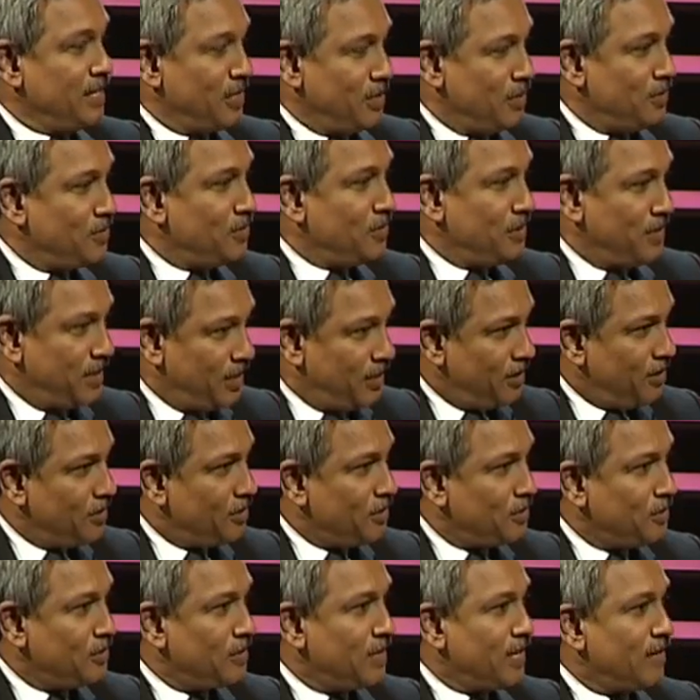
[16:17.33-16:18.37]
you need
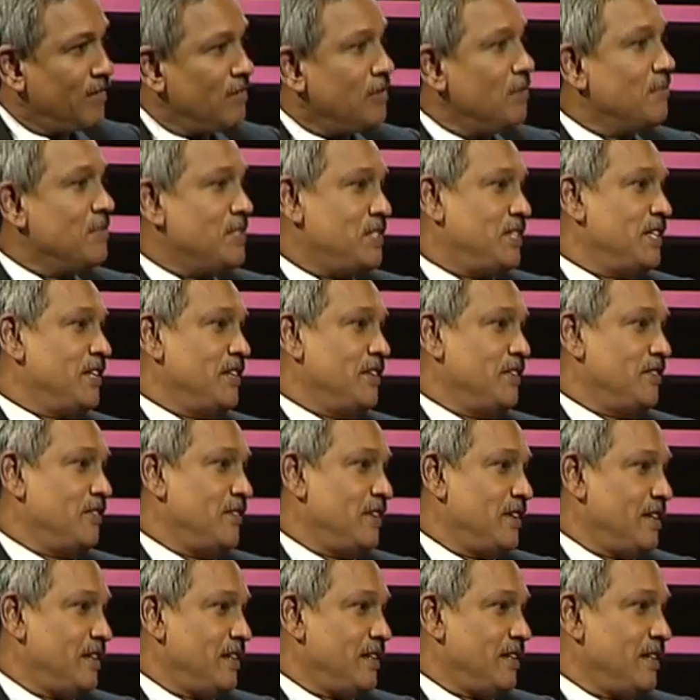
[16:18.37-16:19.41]
not to have a domestic
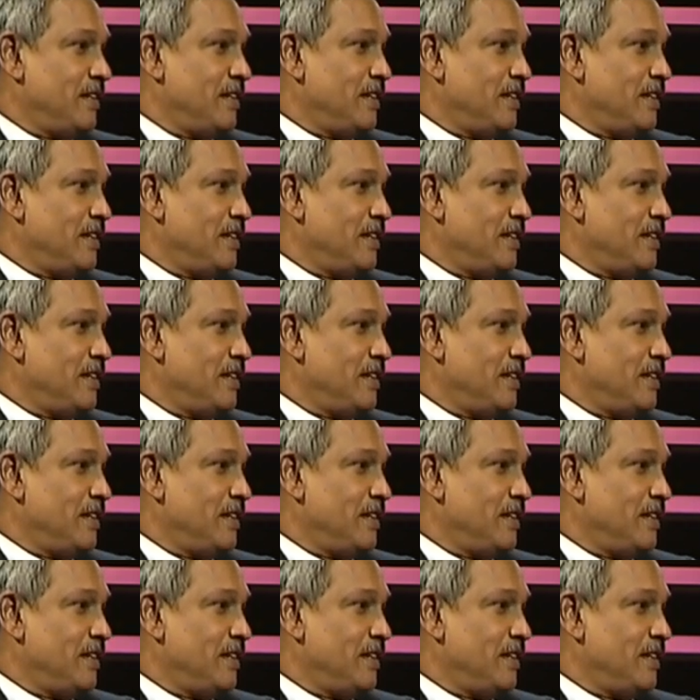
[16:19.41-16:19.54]
inquiry.